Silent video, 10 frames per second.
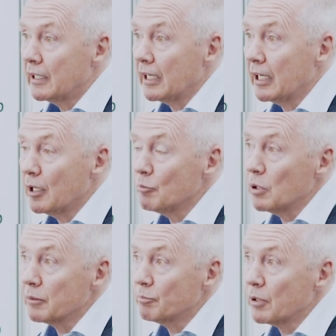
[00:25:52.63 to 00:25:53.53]

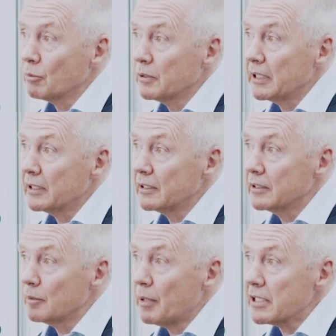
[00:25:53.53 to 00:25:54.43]
But probably
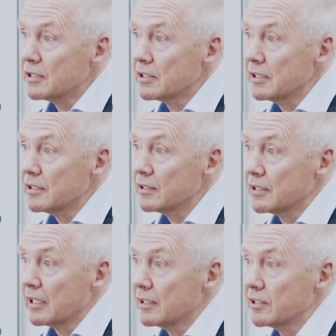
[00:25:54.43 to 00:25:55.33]
the best is
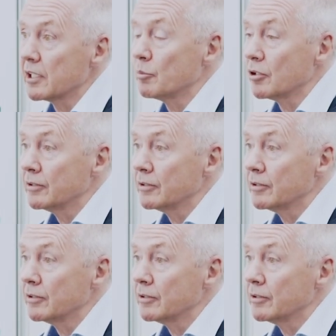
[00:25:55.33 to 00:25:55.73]
Singapore.